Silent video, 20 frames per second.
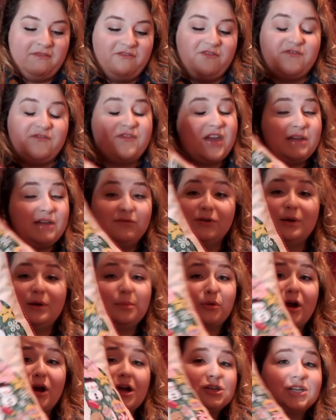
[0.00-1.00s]
favorite
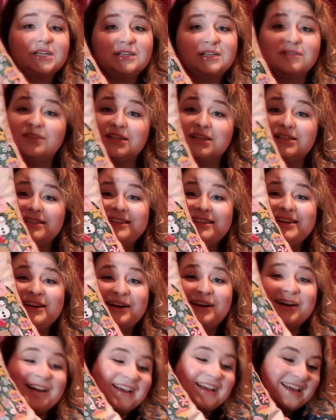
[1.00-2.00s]
project of this
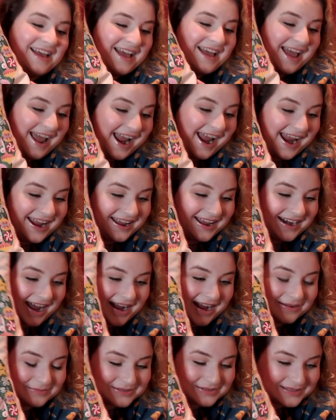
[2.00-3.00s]
year. And
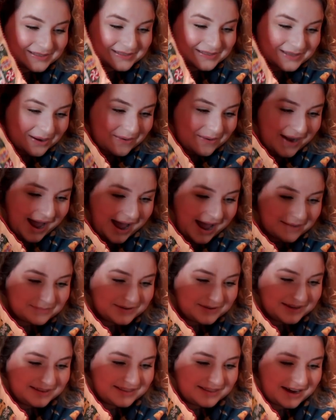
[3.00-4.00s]
I'm so
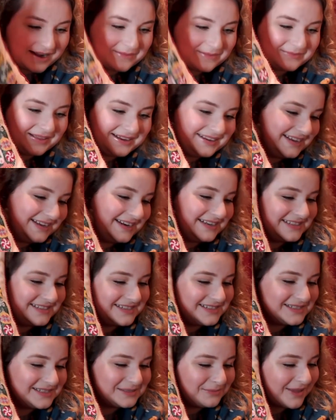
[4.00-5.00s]
happy that I'm like getting to
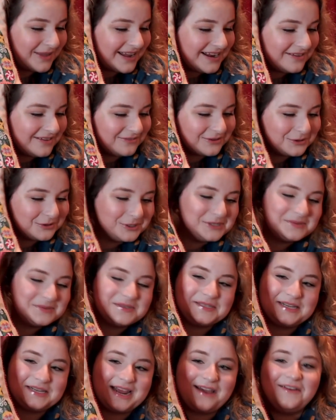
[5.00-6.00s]
display it for Christmas
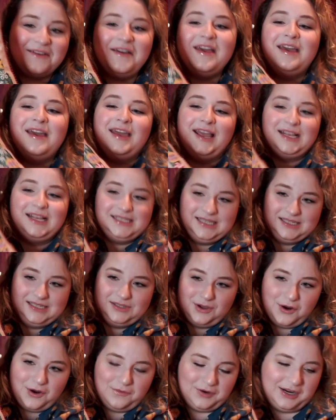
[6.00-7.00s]
now. It sits
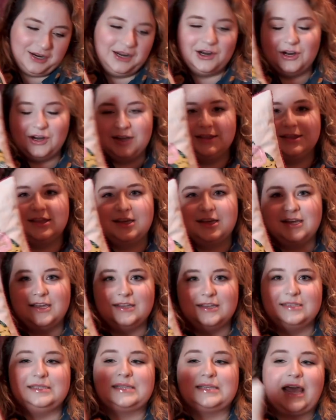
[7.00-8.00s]
over here in
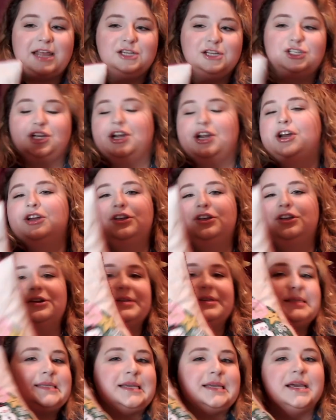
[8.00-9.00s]
the side chair. You'll
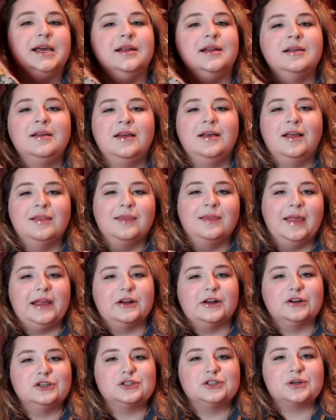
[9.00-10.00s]
see it
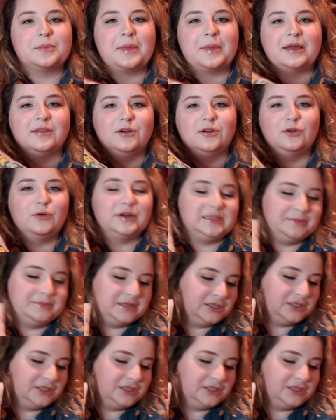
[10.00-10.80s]
later during my little Christmas